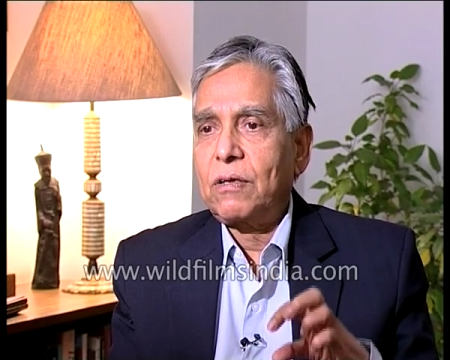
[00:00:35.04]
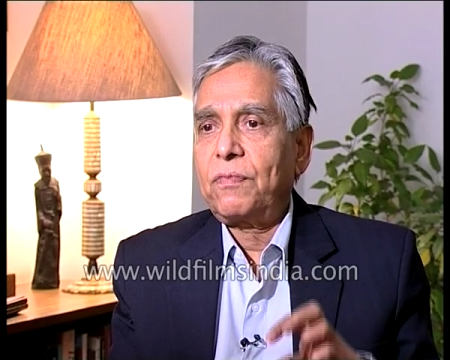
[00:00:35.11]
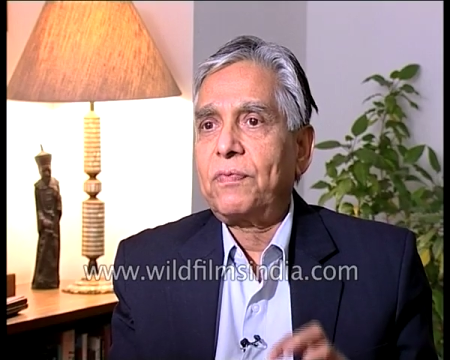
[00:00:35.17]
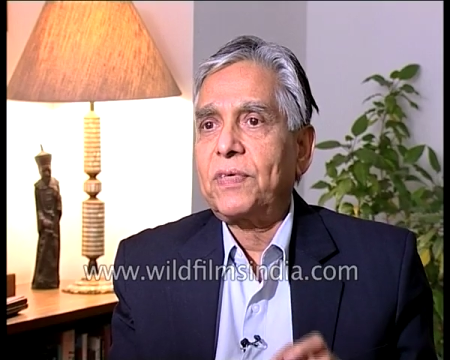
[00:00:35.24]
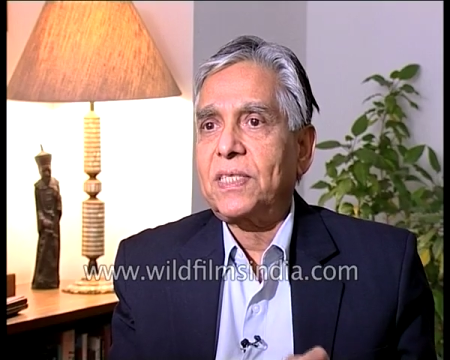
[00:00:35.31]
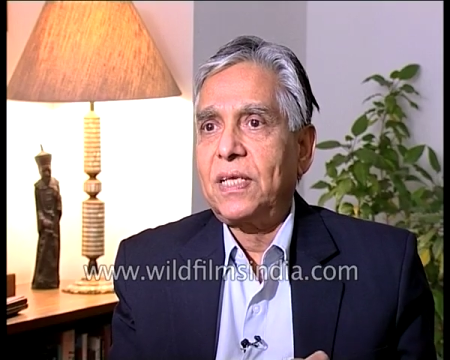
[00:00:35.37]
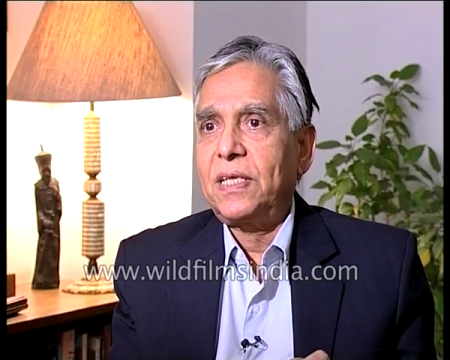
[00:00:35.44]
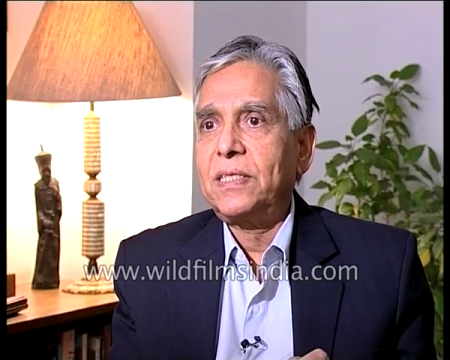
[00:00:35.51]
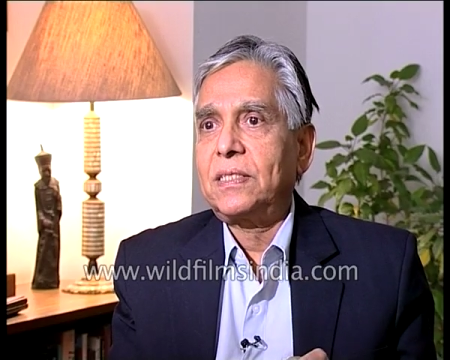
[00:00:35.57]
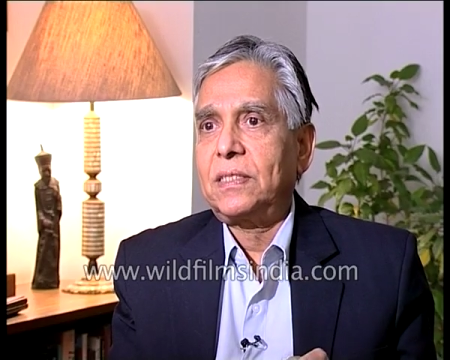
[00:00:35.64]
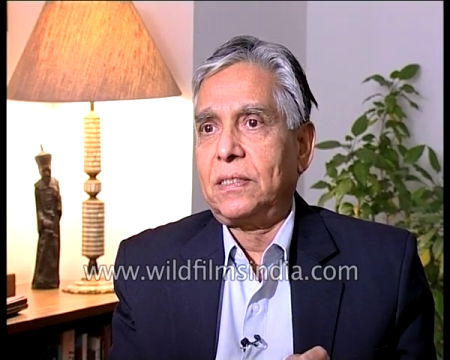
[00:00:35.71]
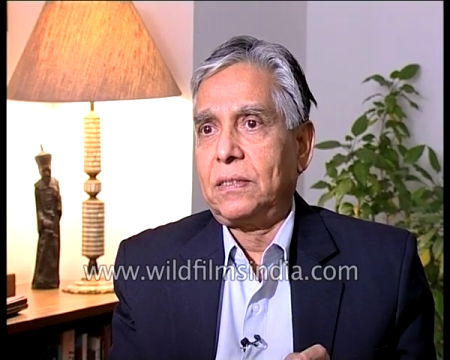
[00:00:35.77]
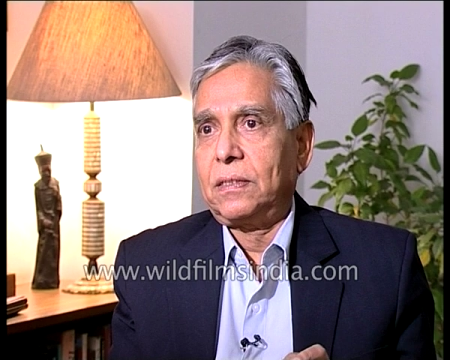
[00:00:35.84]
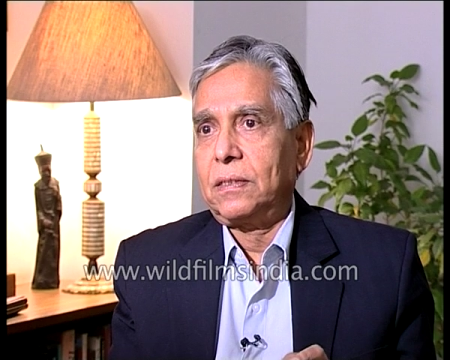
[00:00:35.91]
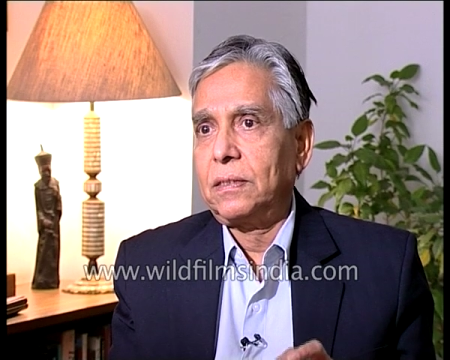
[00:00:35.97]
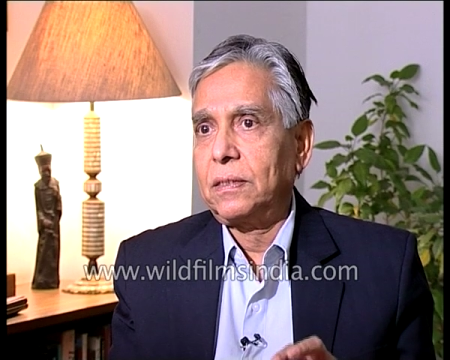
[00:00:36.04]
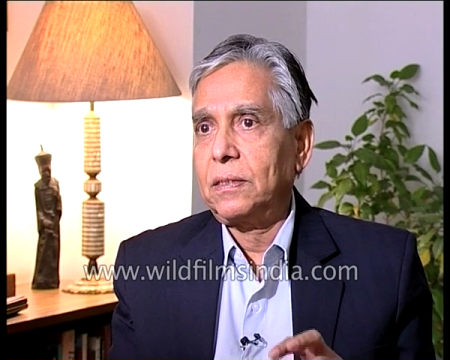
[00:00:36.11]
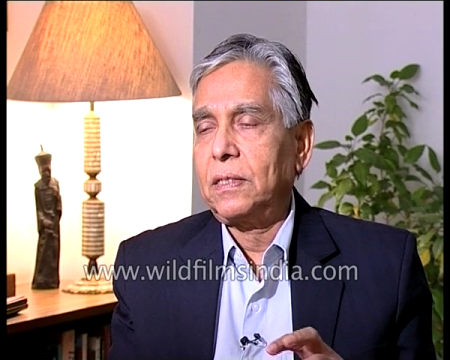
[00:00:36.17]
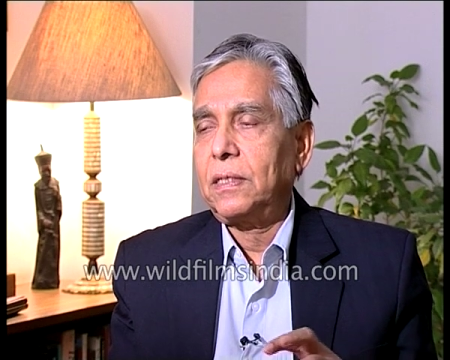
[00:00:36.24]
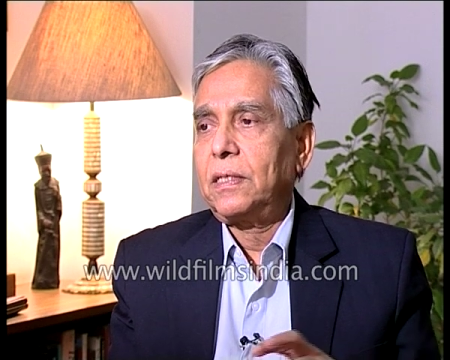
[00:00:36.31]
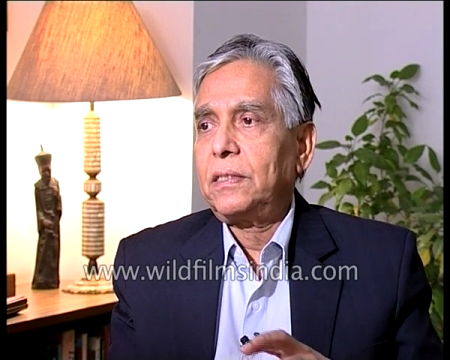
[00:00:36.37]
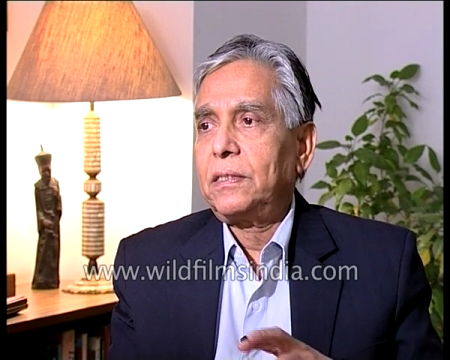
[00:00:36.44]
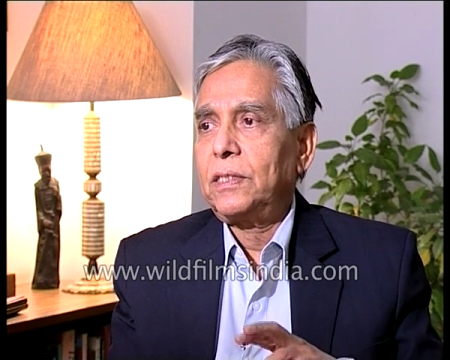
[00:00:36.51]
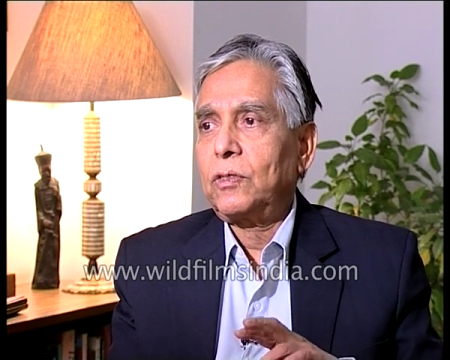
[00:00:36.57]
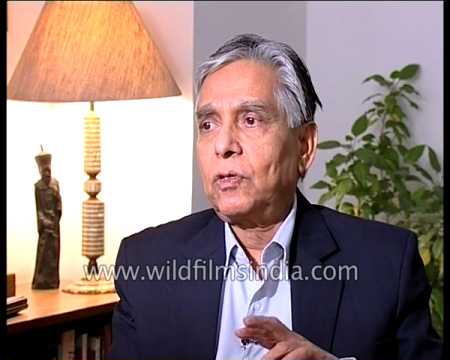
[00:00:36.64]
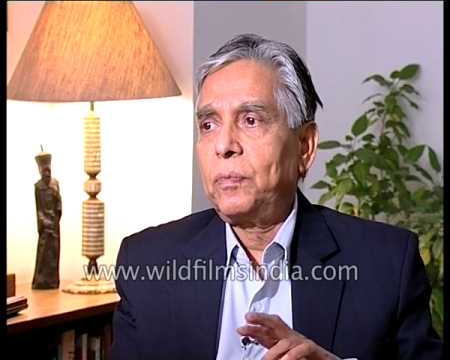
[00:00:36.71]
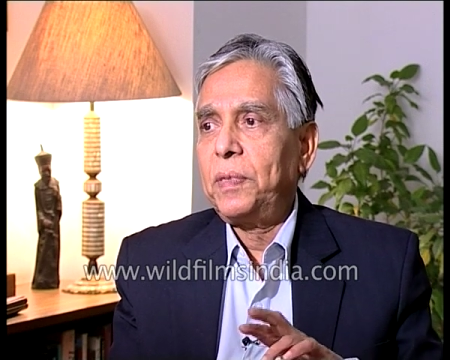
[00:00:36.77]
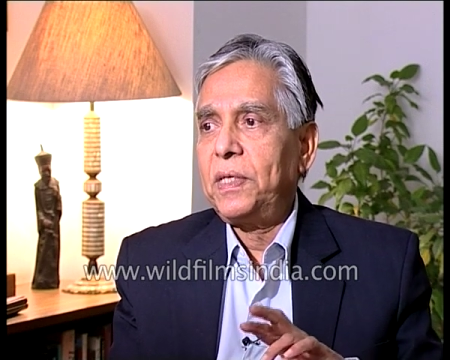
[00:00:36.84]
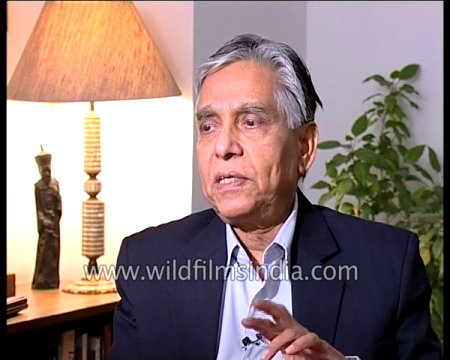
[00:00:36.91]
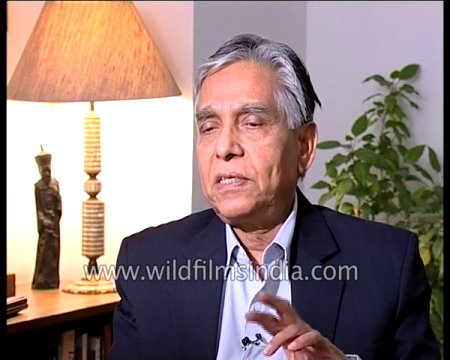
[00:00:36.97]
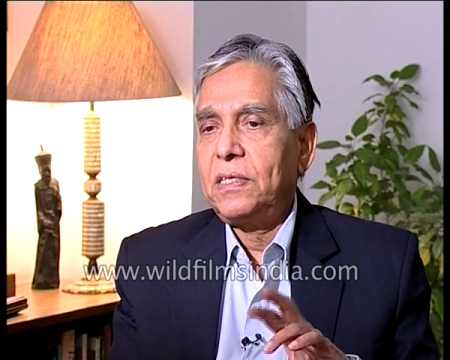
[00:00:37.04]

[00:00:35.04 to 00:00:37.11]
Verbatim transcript: of facility, it will be